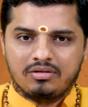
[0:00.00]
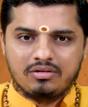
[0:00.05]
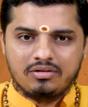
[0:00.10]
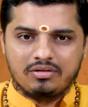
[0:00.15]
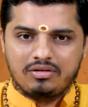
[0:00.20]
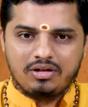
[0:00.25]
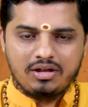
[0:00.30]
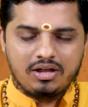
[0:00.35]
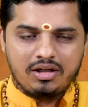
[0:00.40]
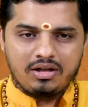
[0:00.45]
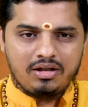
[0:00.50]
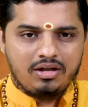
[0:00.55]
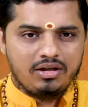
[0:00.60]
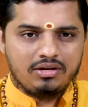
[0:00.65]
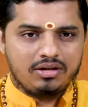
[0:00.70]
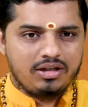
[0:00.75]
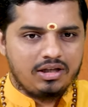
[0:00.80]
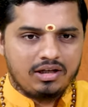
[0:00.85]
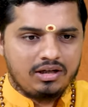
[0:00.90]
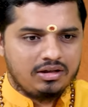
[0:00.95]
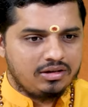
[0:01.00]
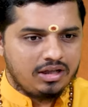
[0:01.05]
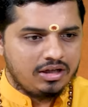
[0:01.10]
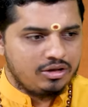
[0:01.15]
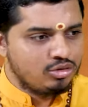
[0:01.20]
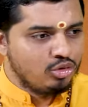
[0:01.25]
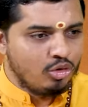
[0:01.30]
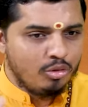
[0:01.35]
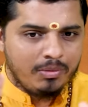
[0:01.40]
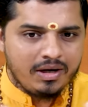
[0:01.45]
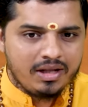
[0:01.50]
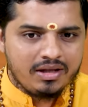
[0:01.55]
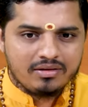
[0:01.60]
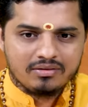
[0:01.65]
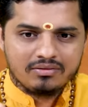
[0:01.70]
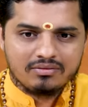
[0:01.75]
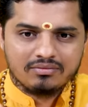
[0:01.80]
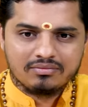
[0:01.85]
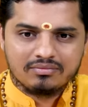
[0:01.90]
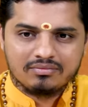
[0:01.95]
there is nobody.